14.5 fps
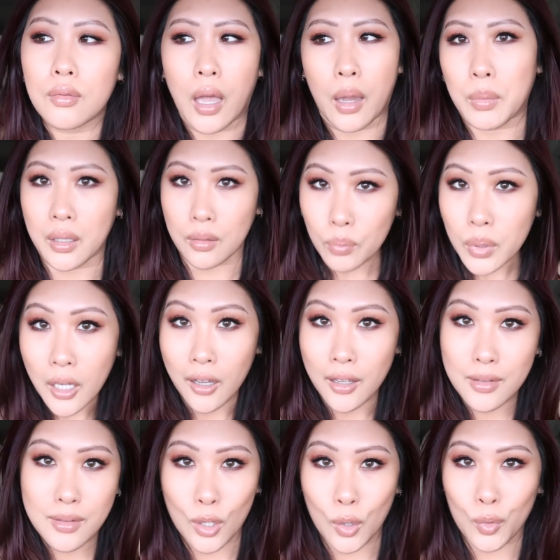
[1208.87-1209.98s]
I mean,
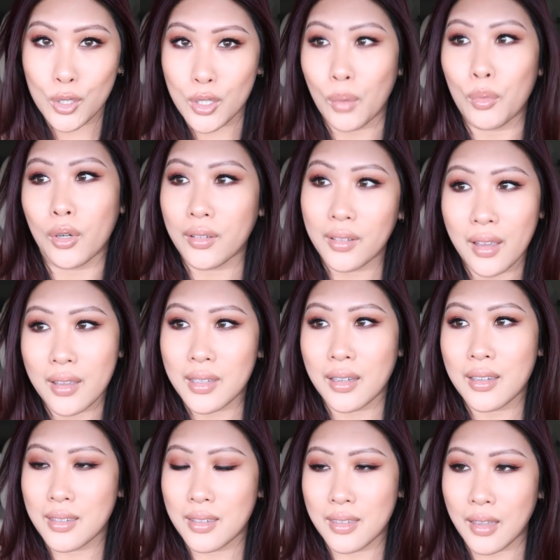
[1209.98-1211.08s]
because it's almost summer and that's
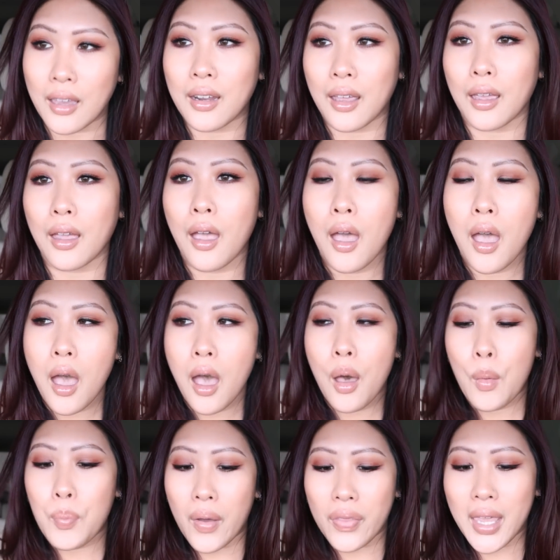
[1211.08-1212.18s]
like exciting.
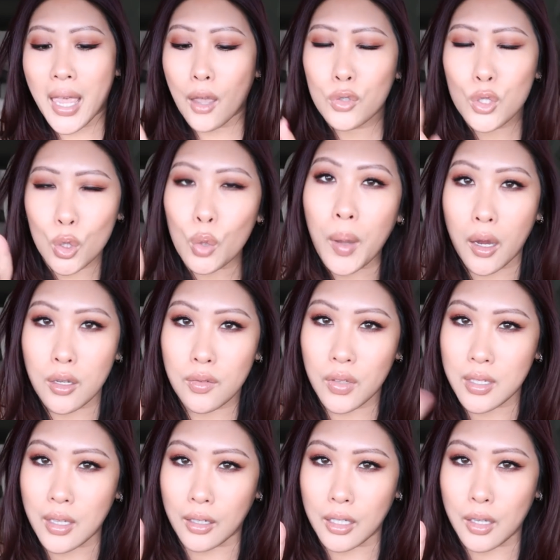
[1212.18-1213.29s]
But they have two pairs of
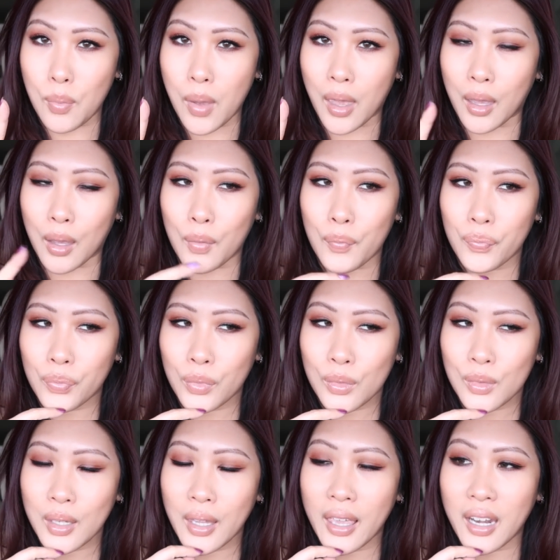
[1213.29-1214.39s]
these on eBay
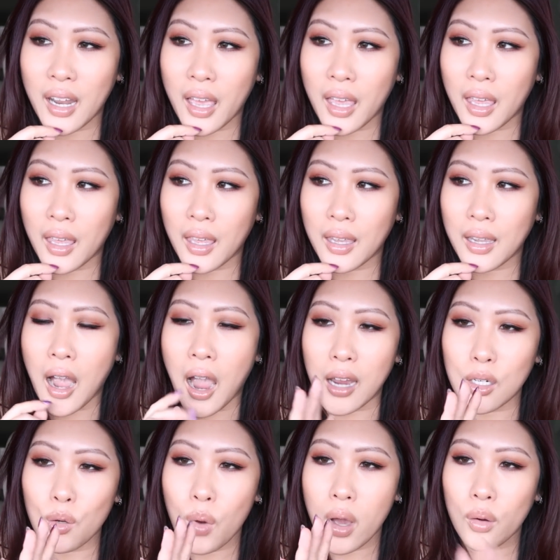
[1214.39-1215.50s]
and I
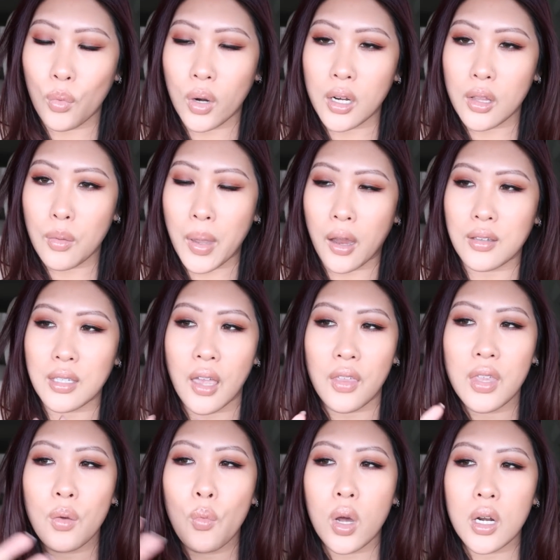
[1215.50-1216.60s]
kind of want one of the pairs. I
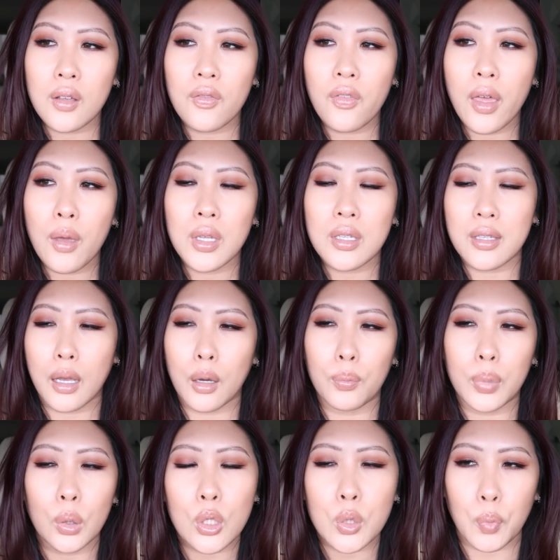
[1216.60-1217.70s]
think one of them is like a
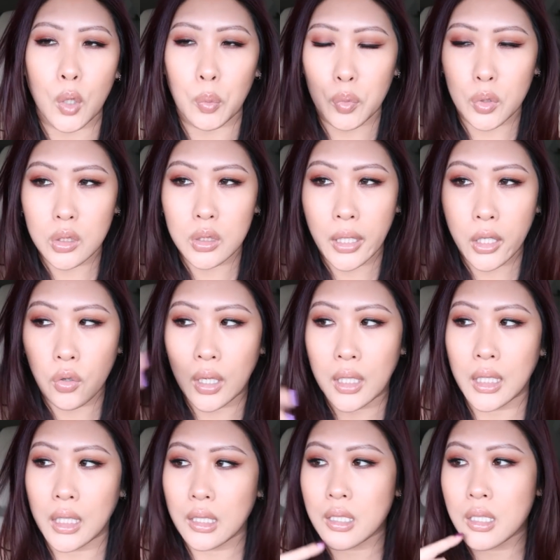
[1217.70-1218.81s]
bluish purple like
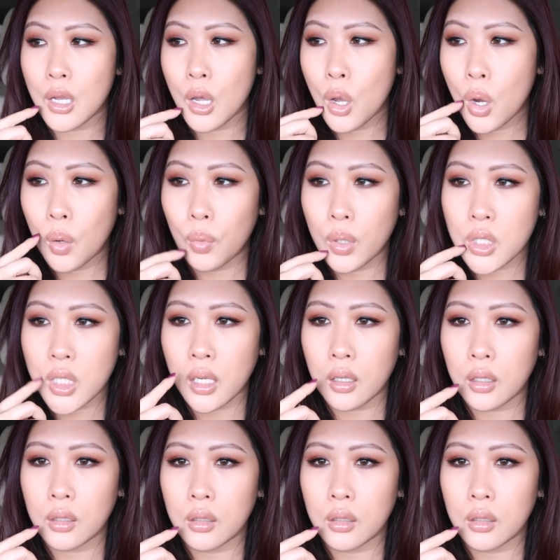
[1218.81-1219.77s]
gradient, which I...